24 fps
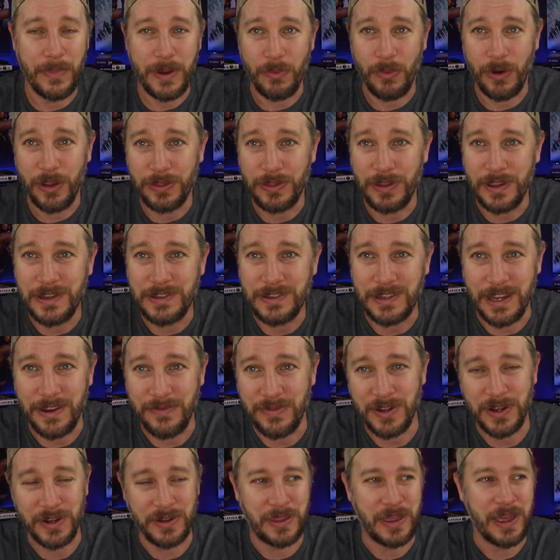With these,
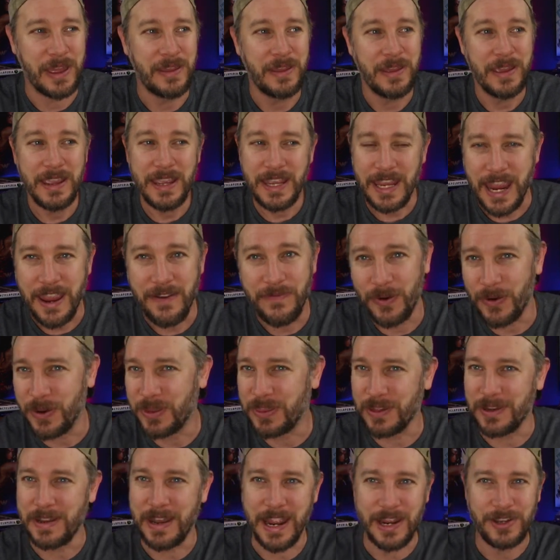even
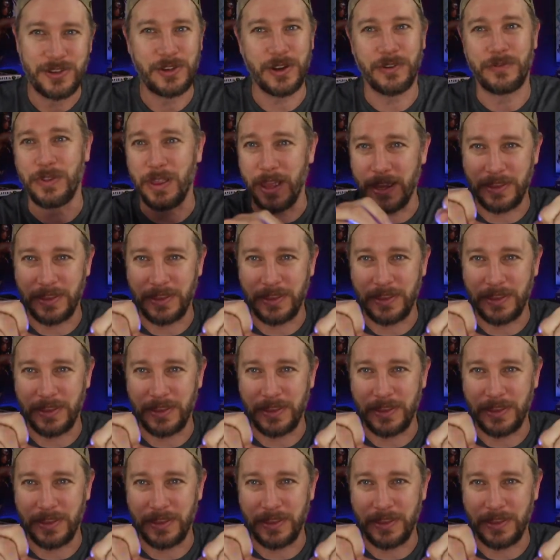with the nature of,